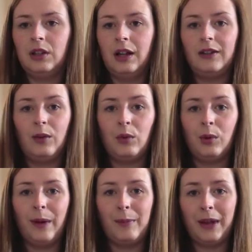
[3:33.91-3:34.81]
don't want to
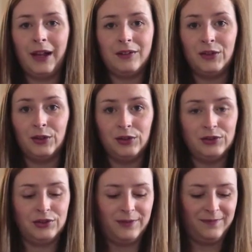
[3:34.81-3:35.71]
wear my head
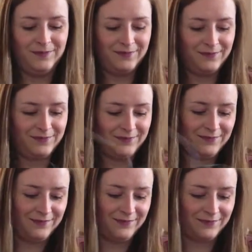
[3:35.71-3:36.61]
torch.
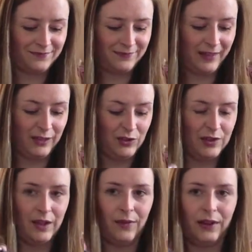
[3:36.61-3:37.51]
I'll just
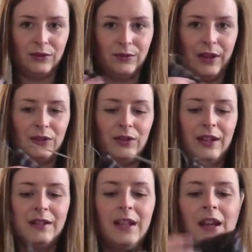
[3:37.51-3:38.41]
knit round and round on
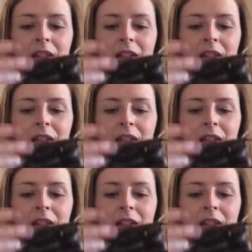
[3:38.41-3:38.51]
this.